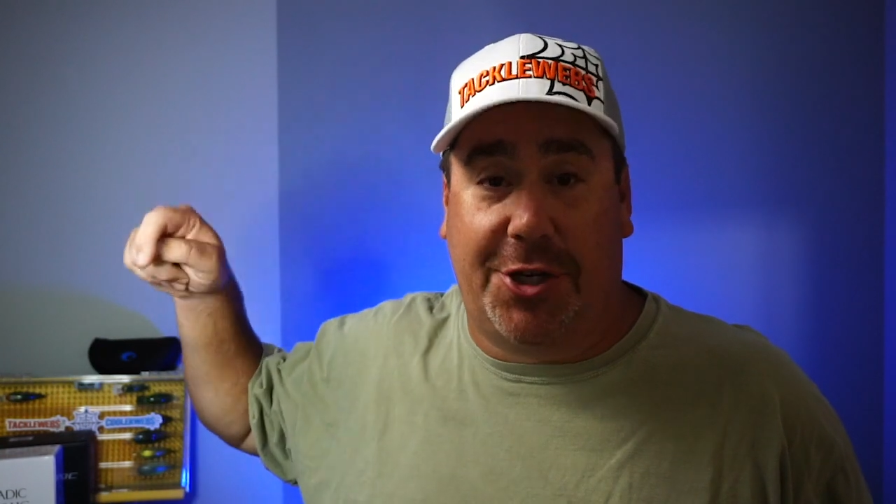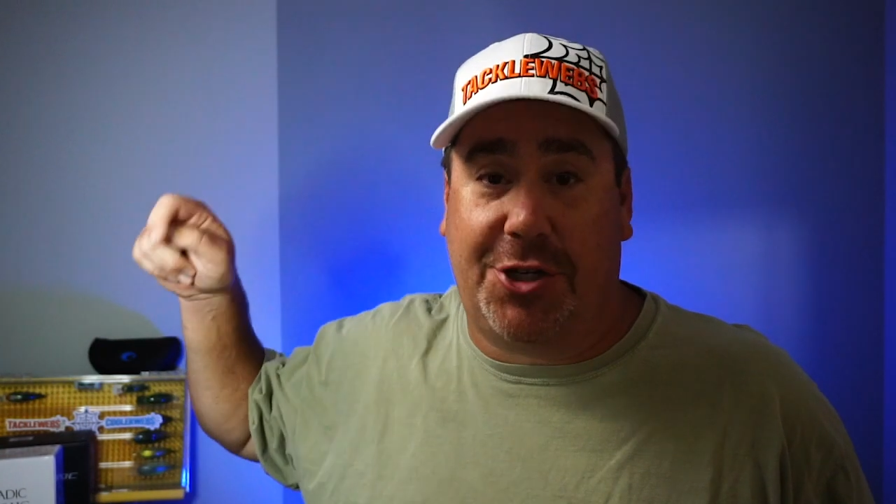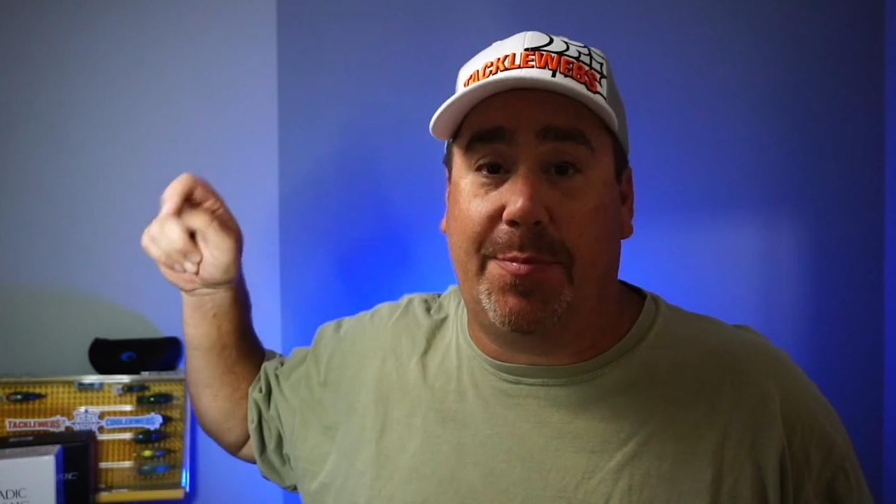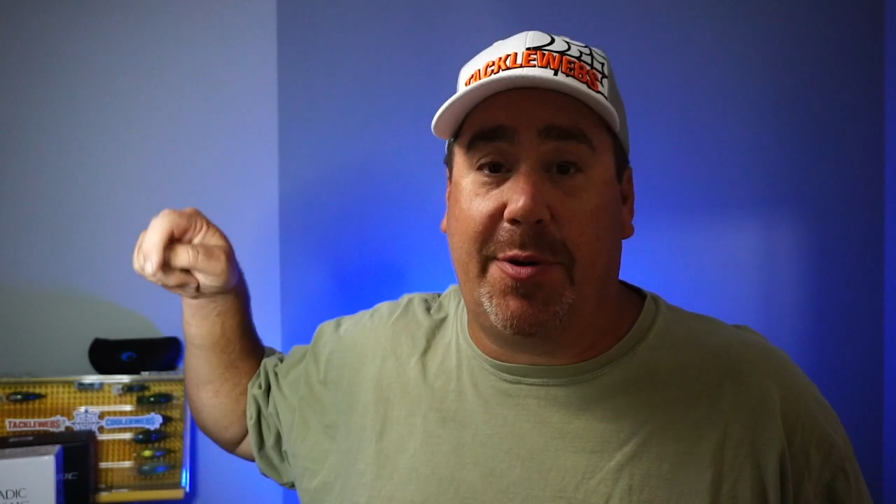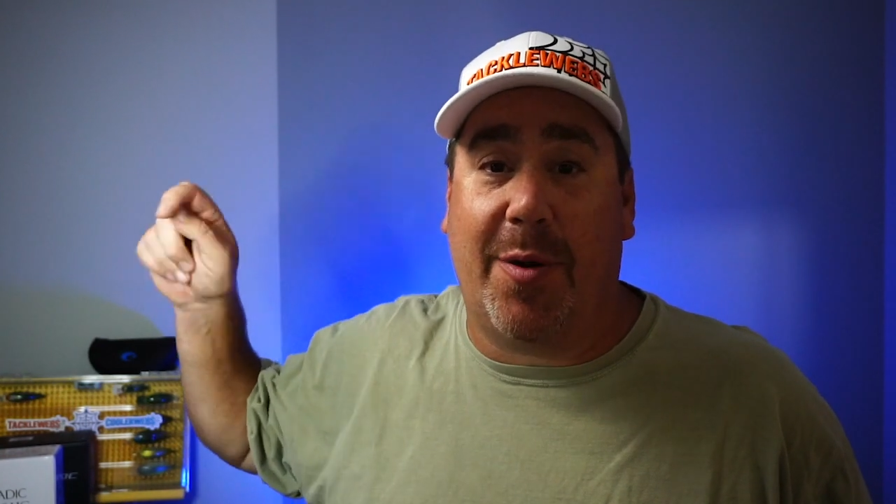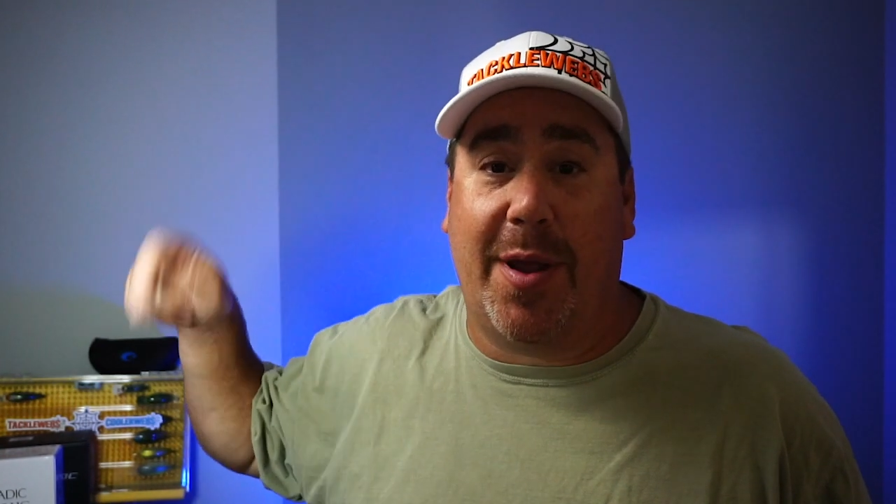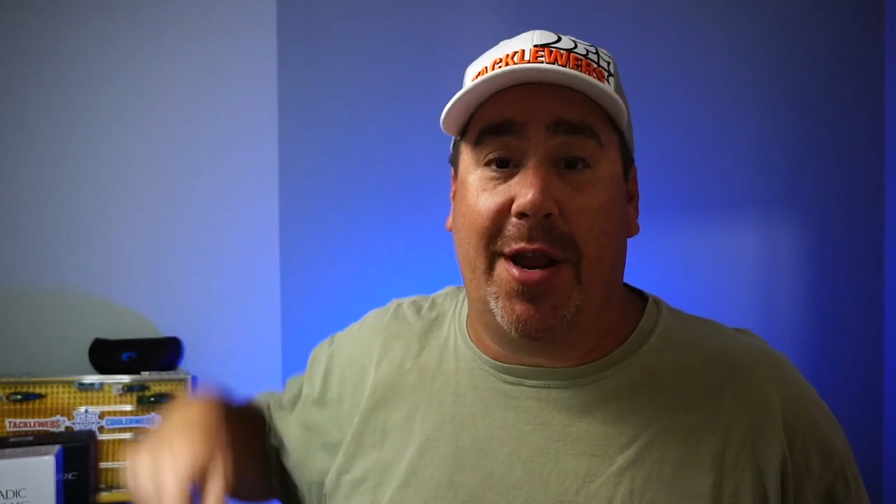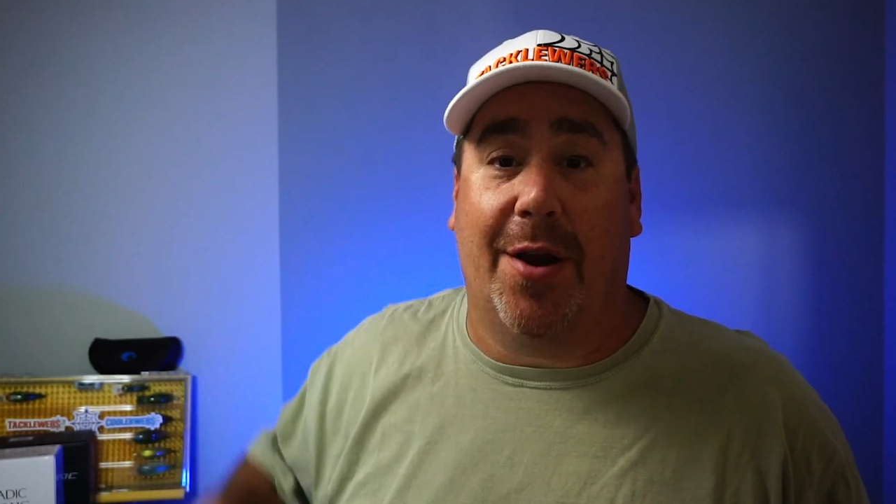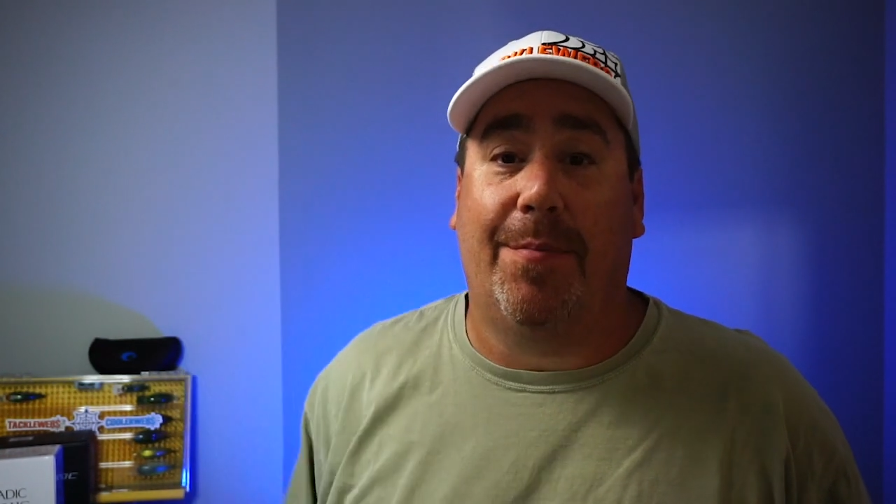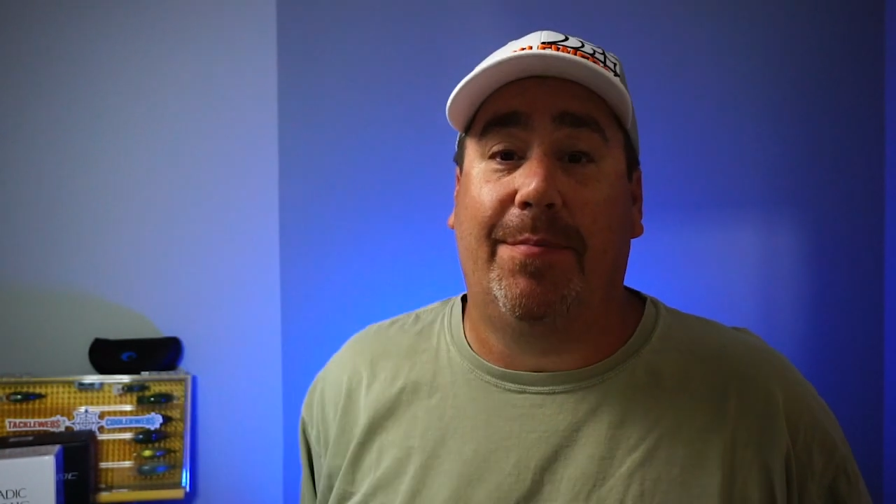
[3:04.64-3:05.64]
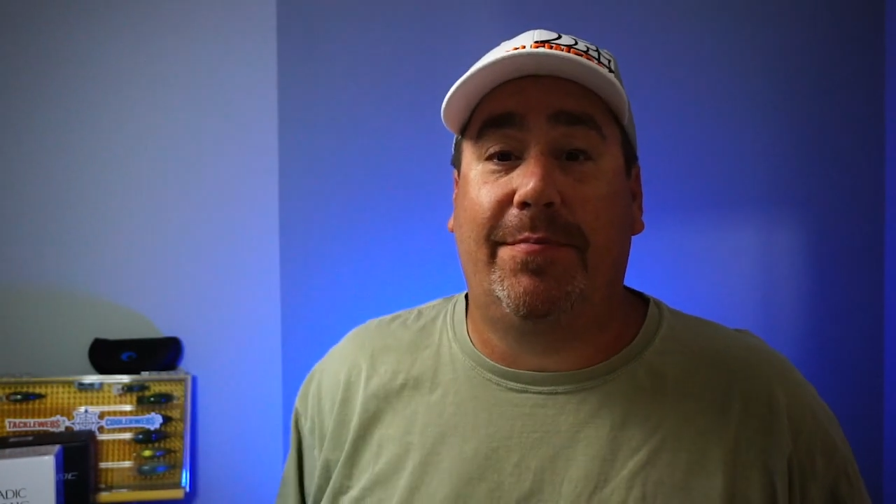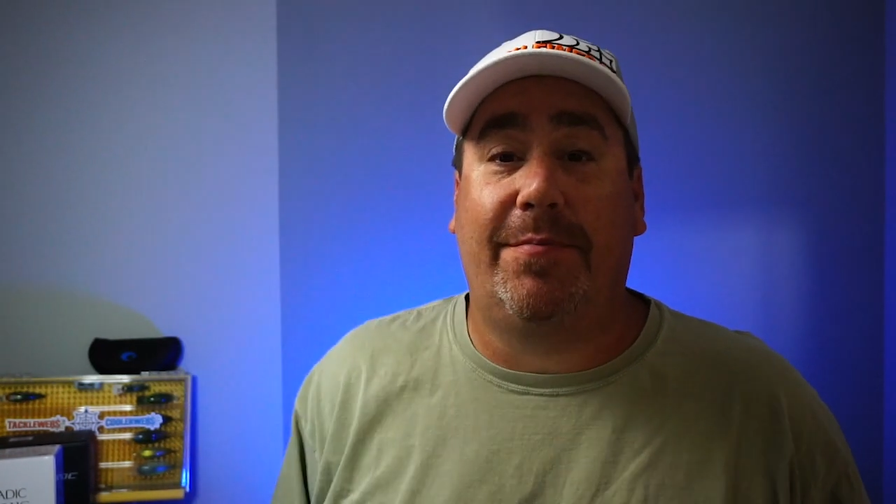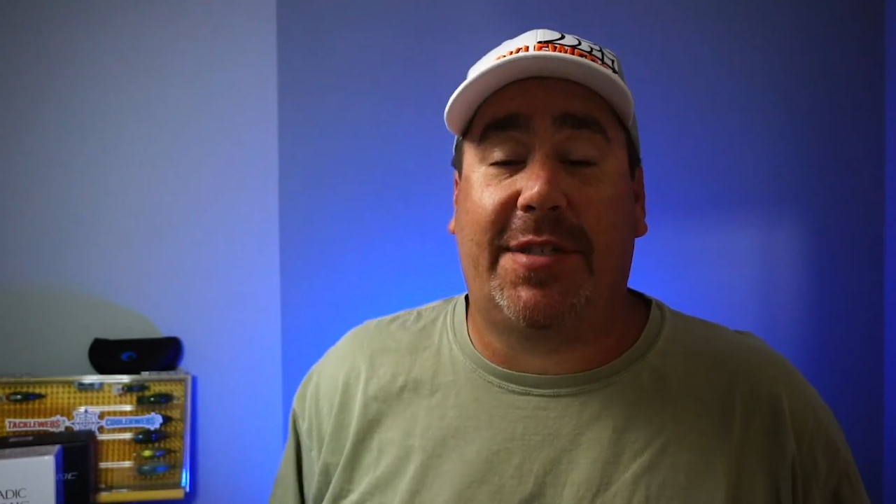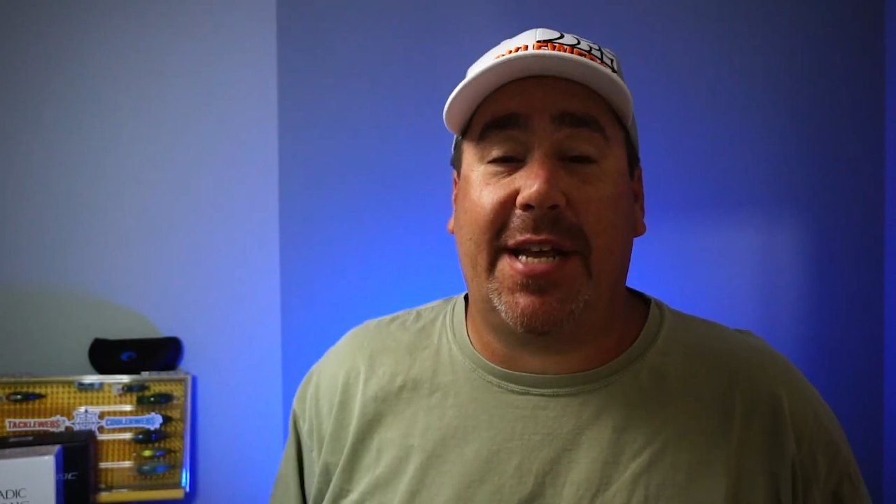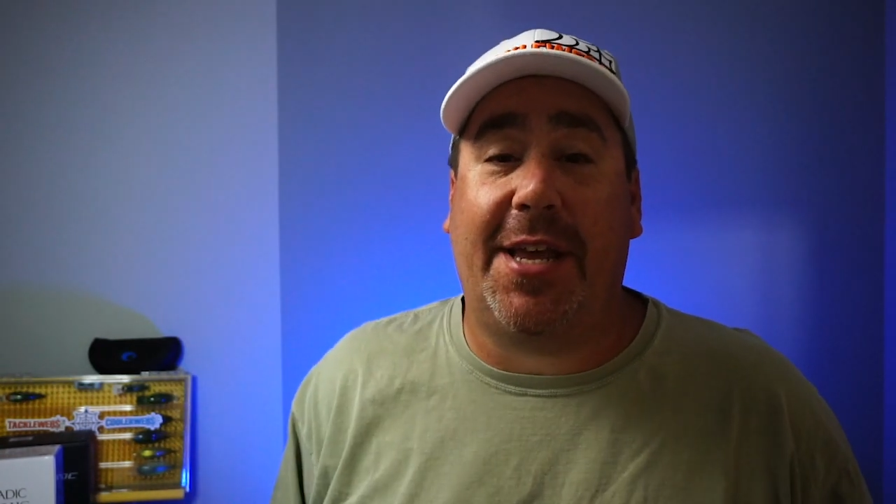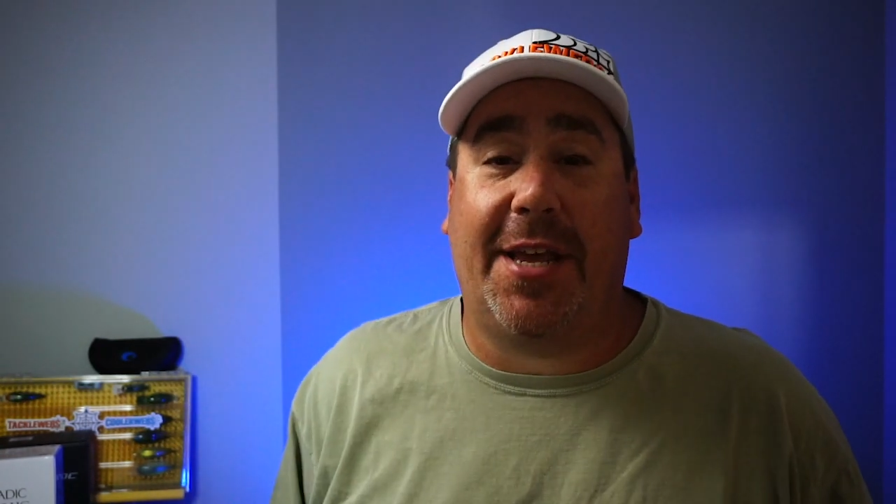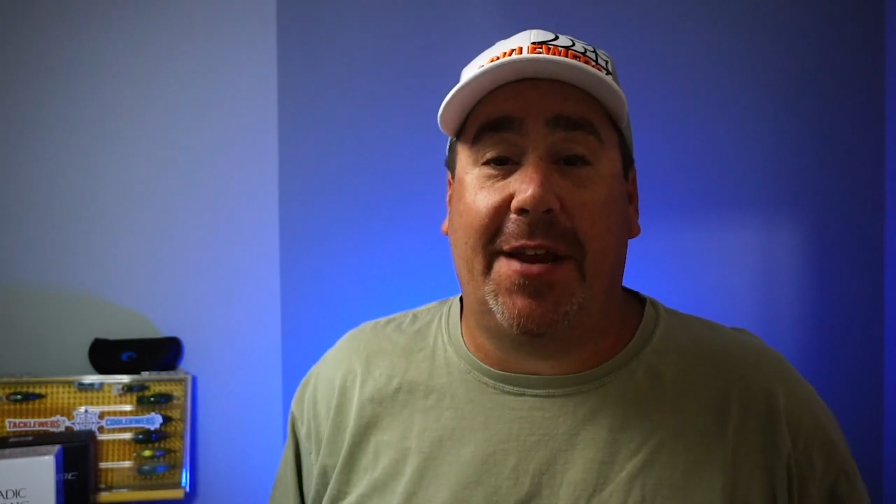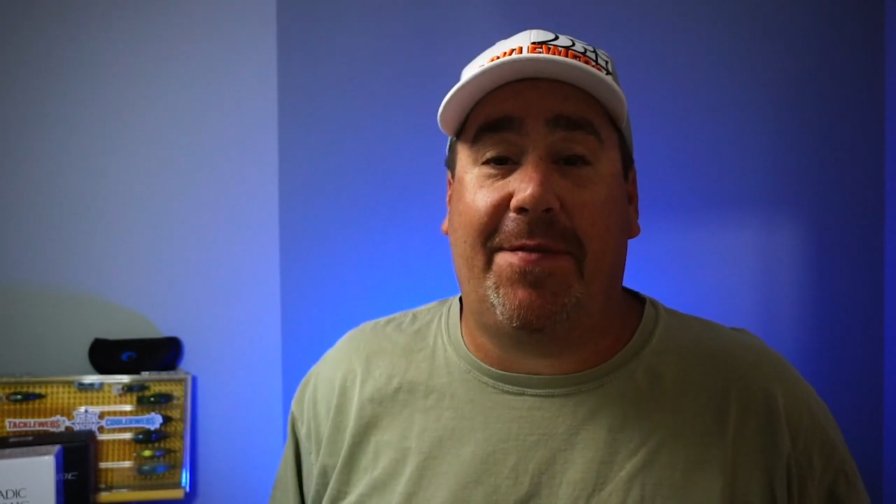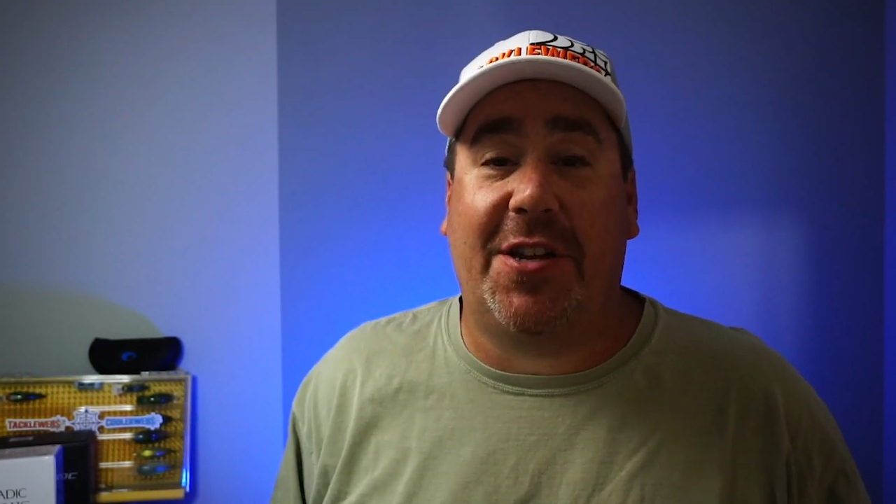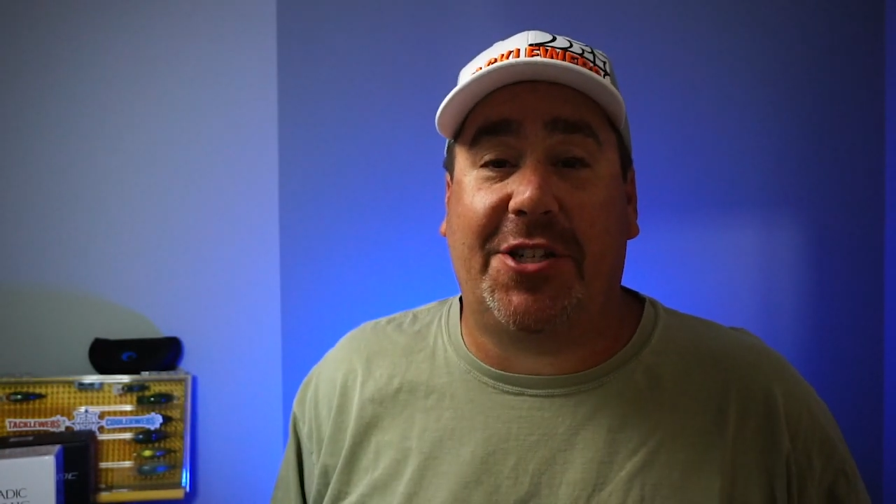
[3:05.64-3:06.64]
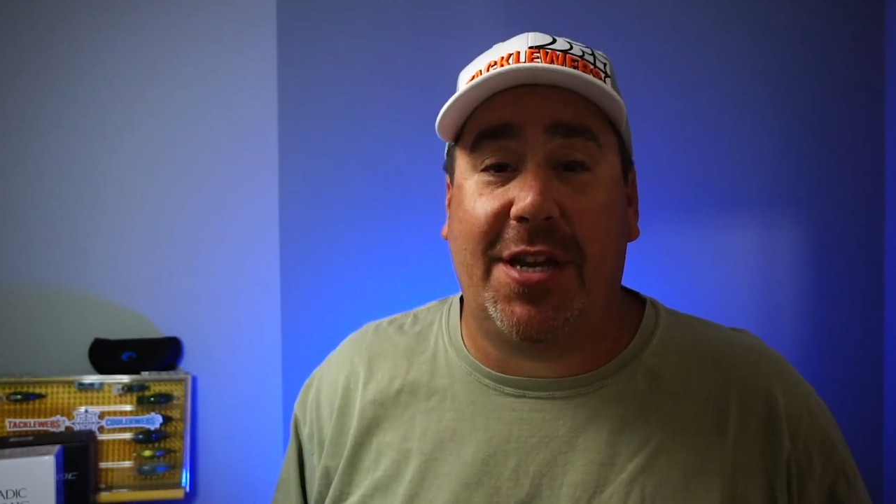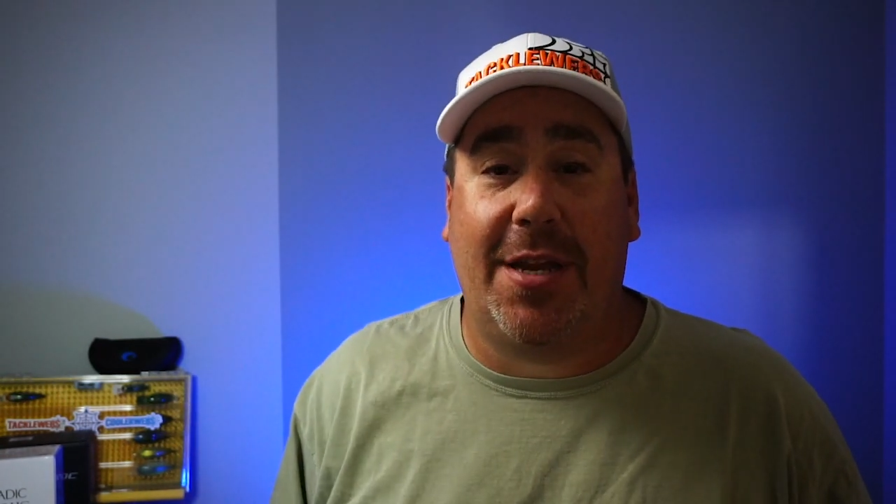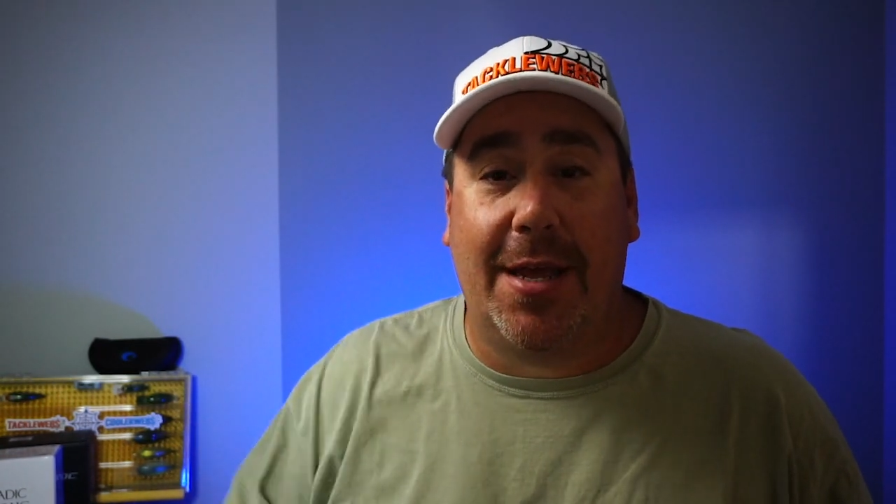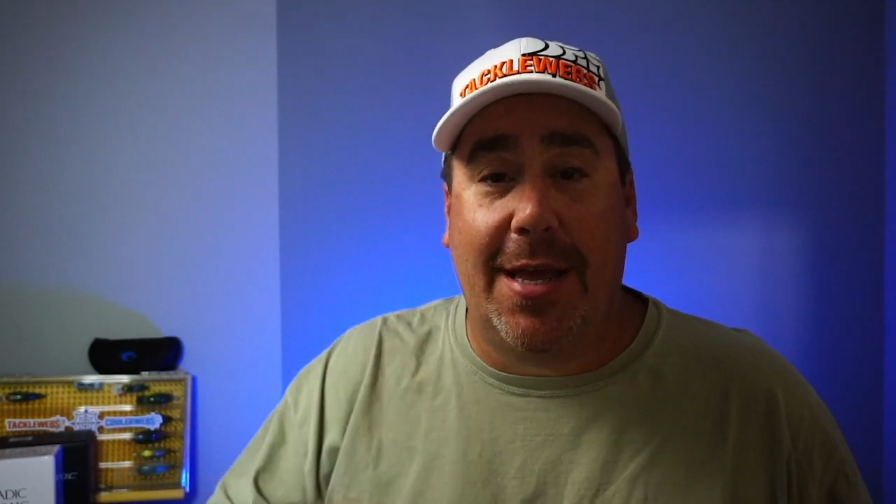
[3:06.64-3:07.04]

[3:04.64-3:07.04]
it should be right here. Take a kid fishing,